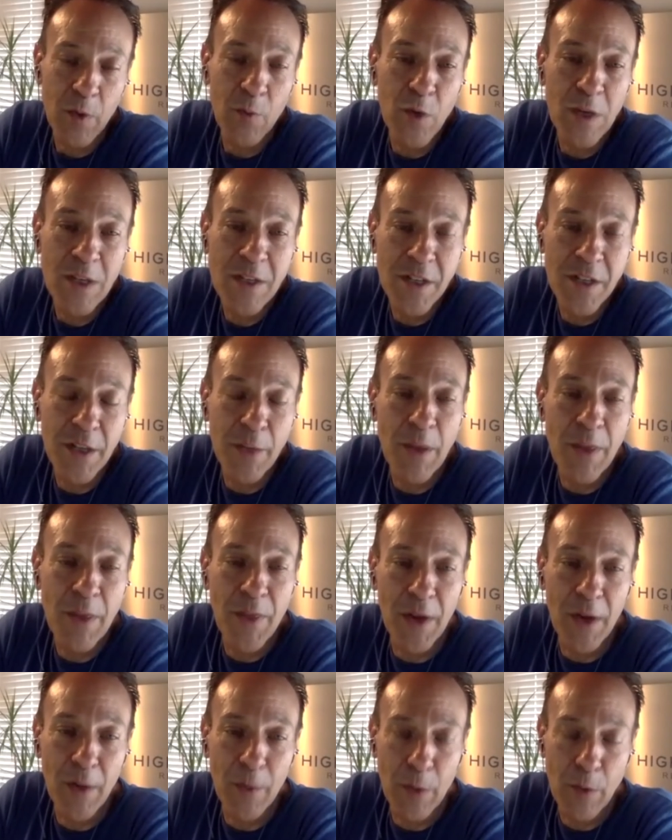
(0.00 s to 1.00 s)
Originally, we
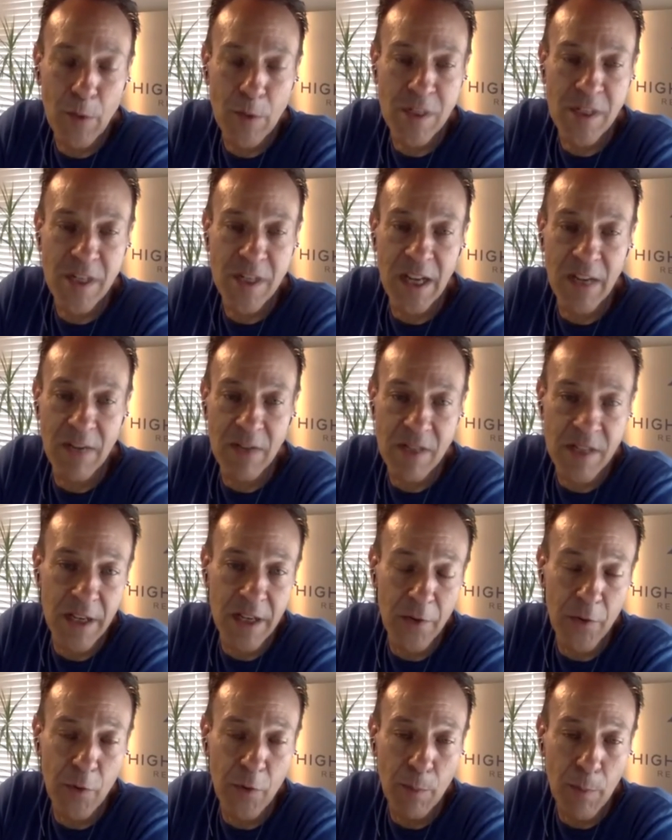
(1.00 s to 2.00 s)
thought we were just going to have a
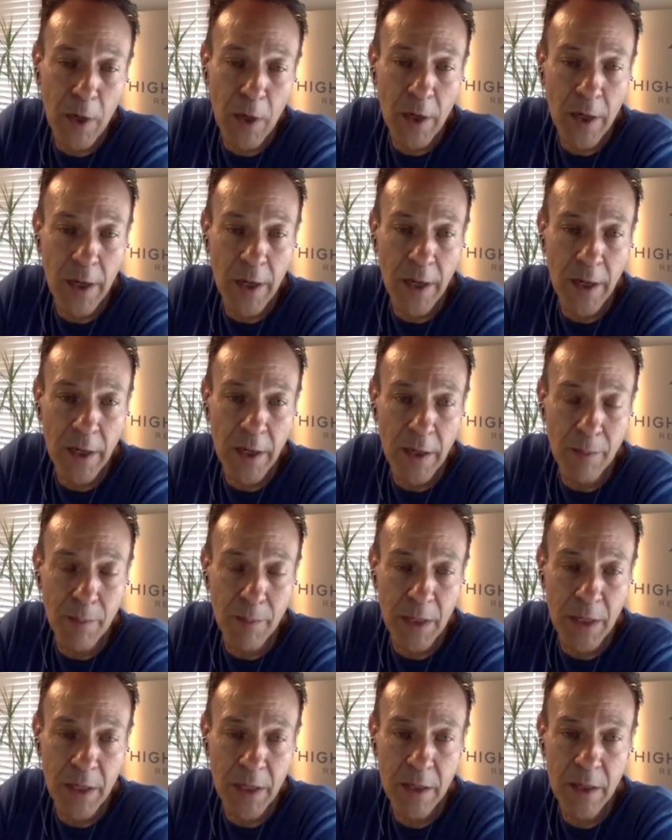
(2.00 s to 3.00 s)
sales and marketing
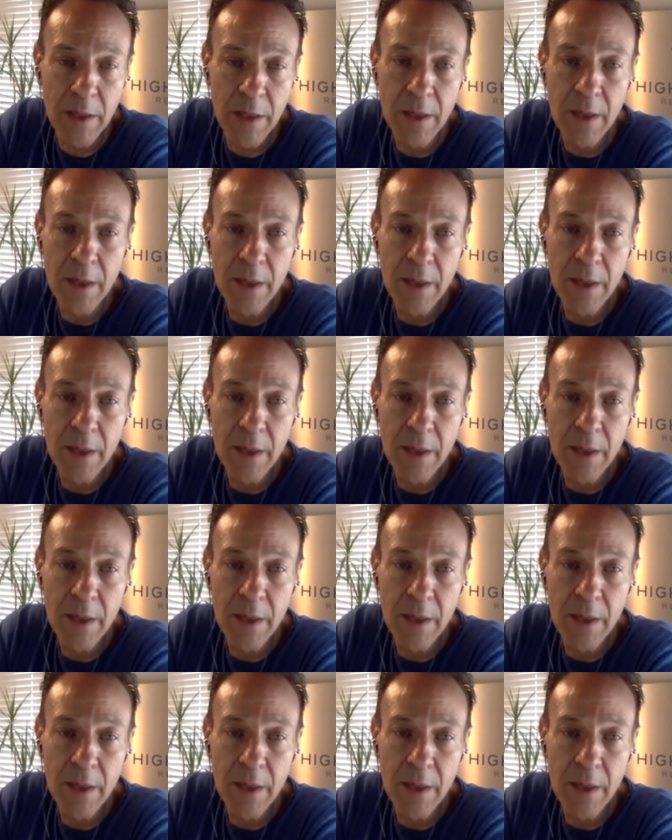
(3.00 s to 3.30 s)
company.